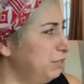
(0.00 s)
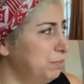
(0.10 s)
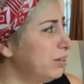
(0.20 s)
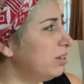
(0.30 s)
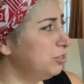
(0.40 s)
you
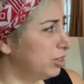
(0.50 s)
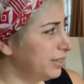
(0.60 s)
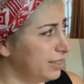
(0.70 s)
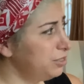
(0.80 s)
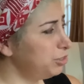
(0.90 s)
been on Drunk
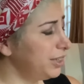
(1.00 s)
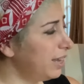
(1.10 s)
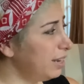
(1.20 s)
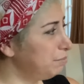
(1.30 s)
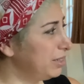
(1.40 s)
History
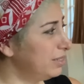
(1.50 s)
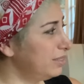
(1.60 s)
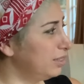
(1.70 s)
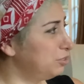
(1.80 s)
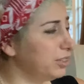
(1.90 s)
yet? I mean, this is
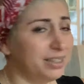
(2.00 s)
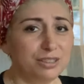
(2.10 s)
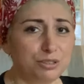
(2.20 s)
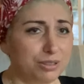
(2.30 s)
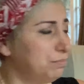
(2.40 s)
a Drunk
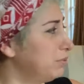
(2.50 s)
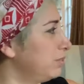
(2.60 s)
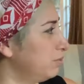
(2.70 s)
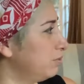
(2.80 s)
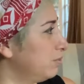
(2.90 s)
History episode. No,